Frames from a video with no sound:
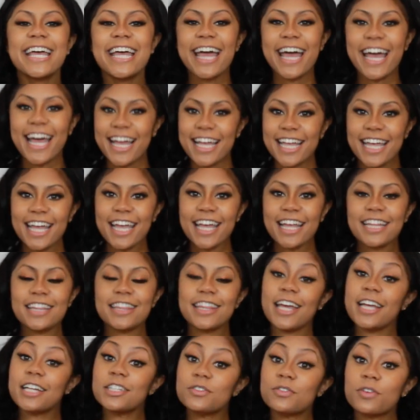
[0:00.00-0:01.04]
Again,
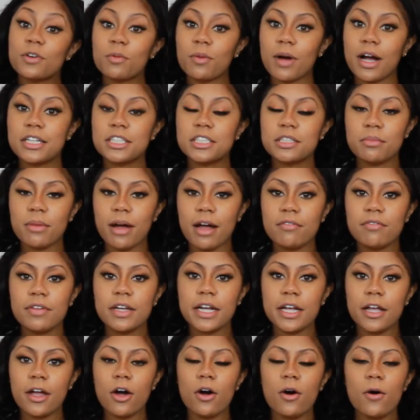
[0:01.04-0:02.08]
thanks for watching my
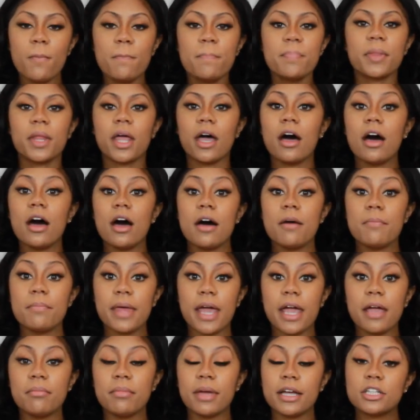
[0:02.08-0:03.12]
video,
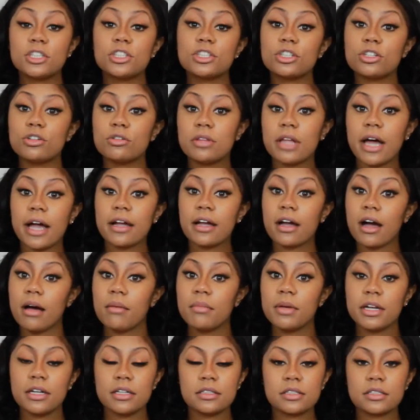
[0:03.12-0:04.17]
and make sure you like,
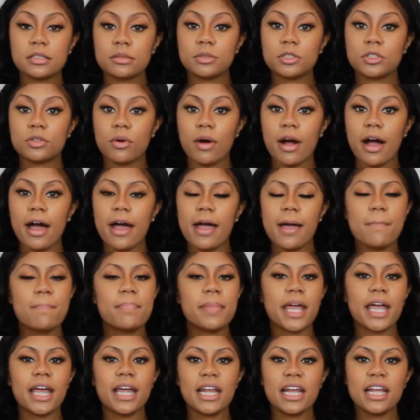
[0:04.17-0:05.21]
comment, and subscribe.
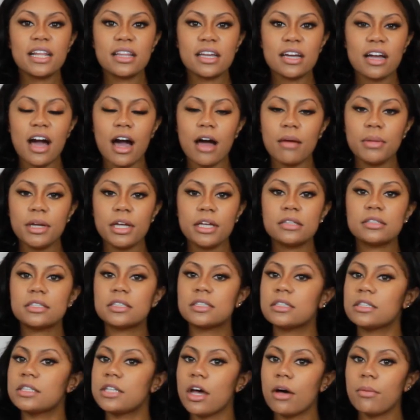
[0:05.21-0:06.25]
And in the
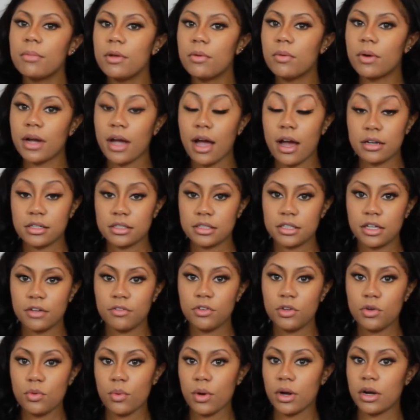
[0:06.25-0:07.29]
comments, tell me what kind of
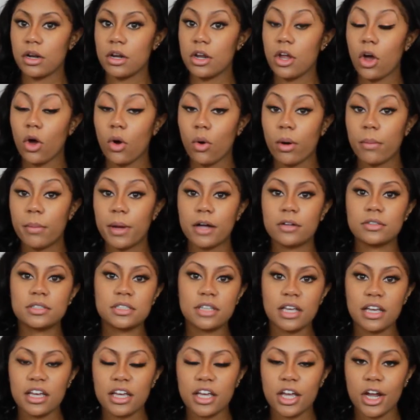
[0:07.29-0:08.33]
stuff you want to know about
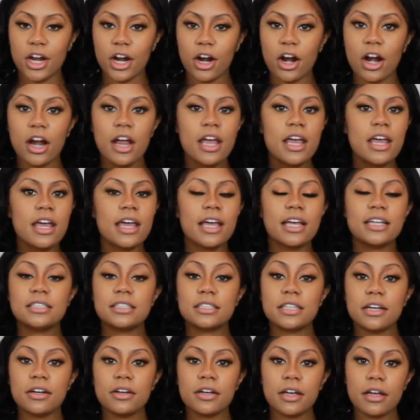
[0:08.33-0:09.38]
skincare and
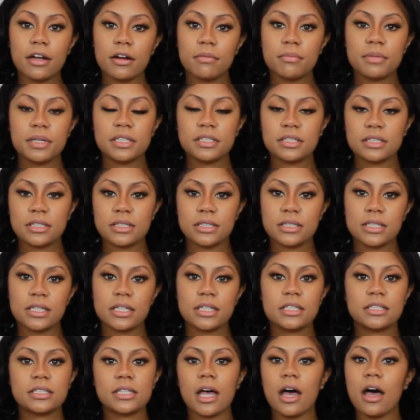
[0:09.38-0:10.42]
skincare
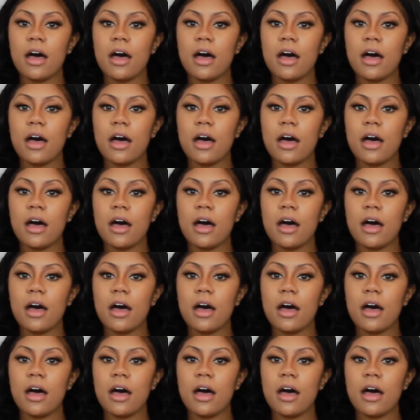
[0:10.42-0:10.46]
businesses.